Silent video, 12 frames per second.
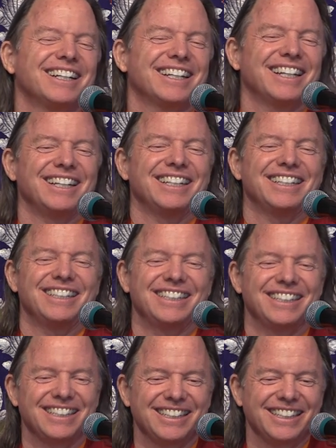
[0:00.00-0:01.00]
Okay.
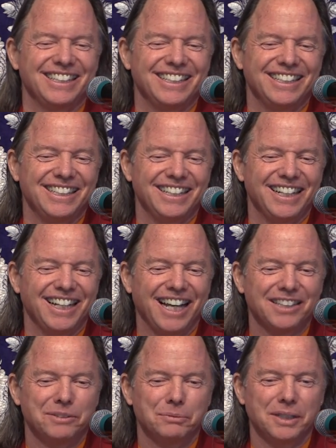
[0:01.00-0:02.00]

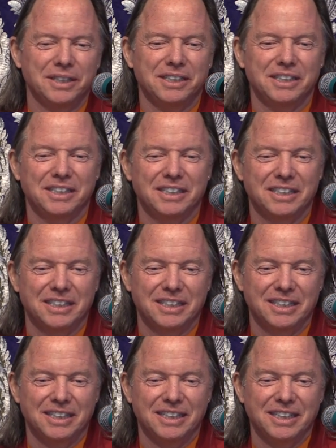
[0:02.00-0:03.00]
Last one
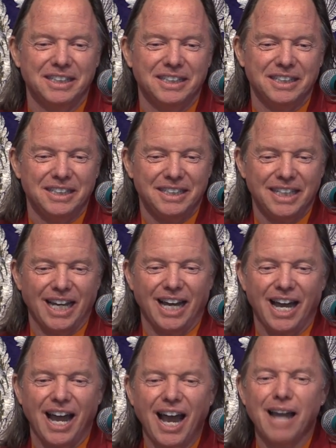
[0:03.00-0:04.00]

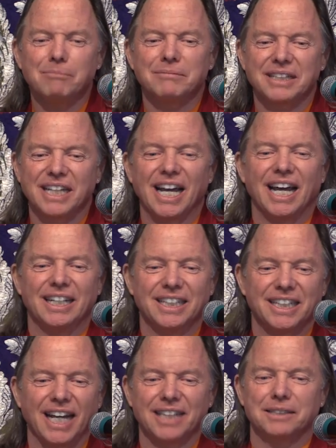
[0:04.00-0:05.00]
yeah, I'm that.
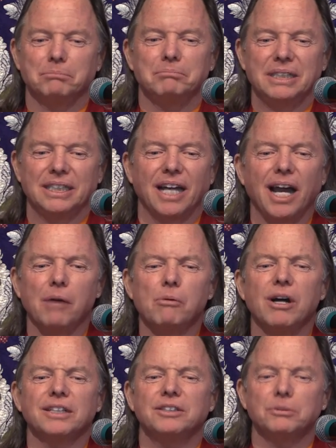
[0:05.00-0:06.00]
That's me. I
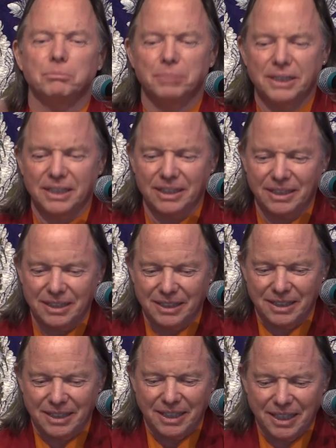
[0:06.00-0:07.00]
want to be,
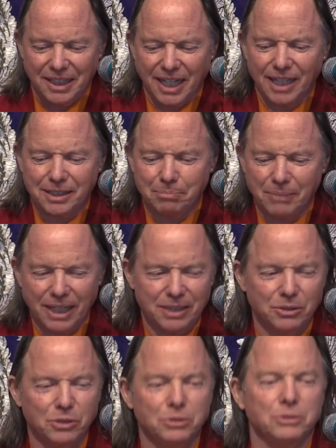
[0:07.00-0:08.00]
that's my
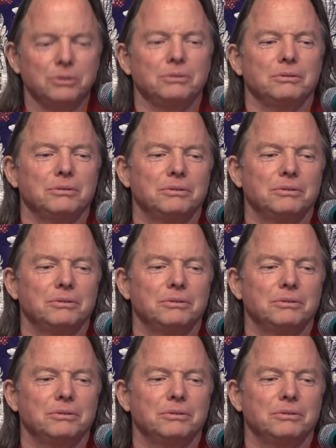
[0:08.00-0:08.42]
new